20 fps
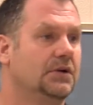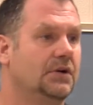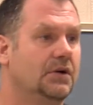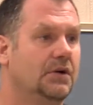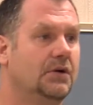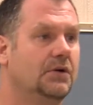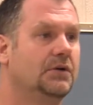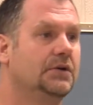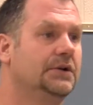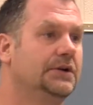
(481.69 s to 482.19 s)

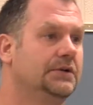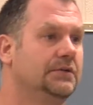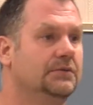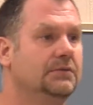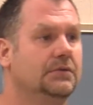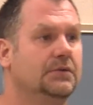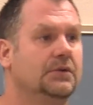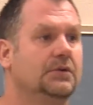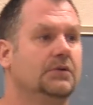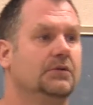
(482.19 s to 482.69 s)
And
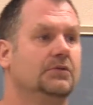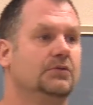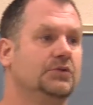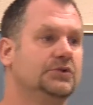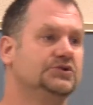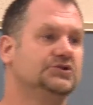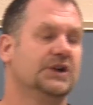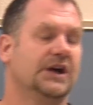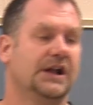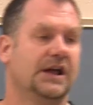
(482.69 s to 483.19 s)

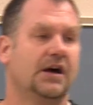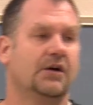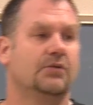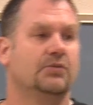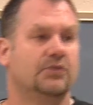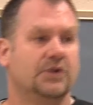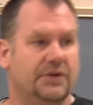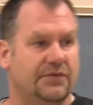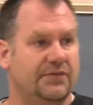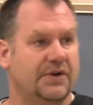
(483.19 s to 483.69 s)
we try to
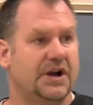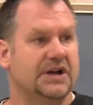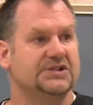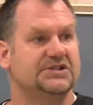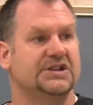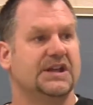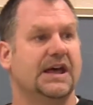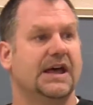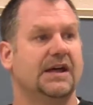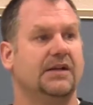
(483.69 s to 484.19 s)

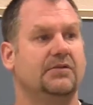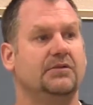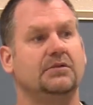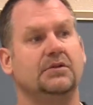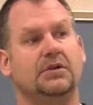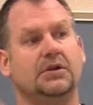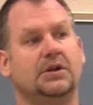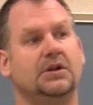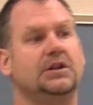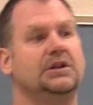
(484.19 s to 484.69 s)
refresh that
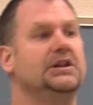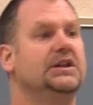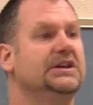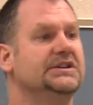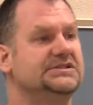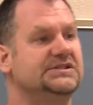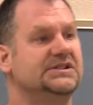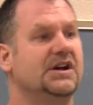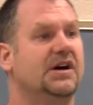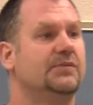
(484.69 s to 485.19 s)

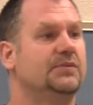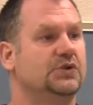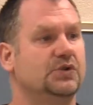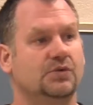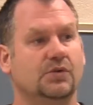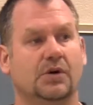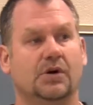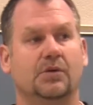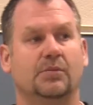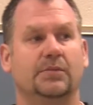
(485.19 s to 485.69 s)
list up to
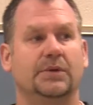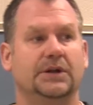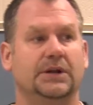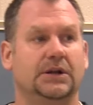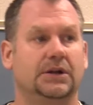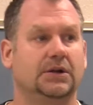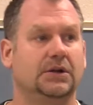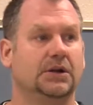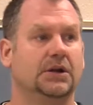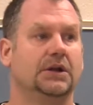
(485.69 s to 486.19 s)
them
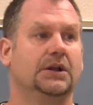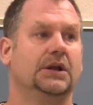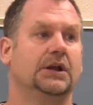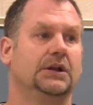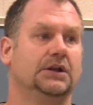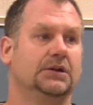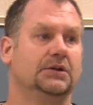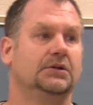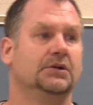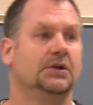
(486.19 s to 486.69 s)
and
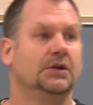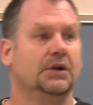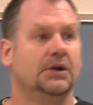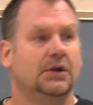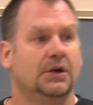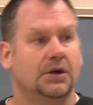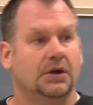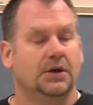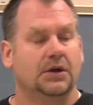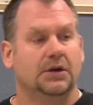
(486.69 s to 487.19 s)

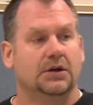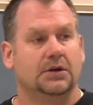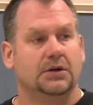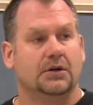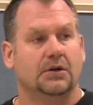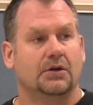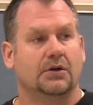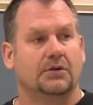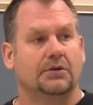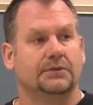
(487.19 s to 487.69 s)
then,
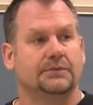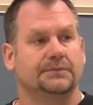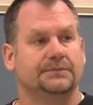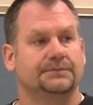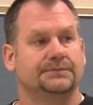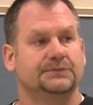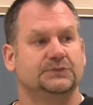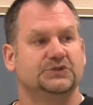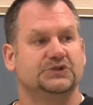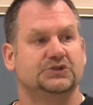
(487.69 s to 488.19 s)

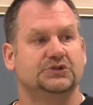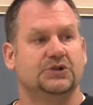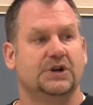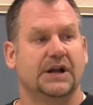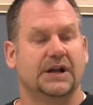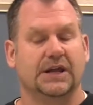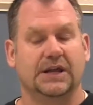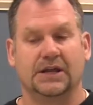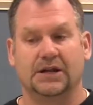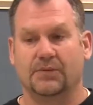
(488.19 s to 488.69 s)
just
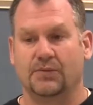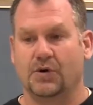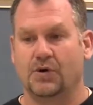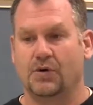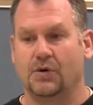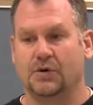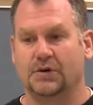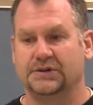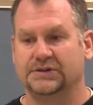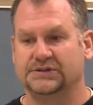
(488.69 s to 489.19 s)
try to get them
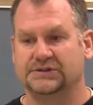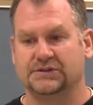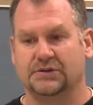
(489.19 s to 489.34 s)
going.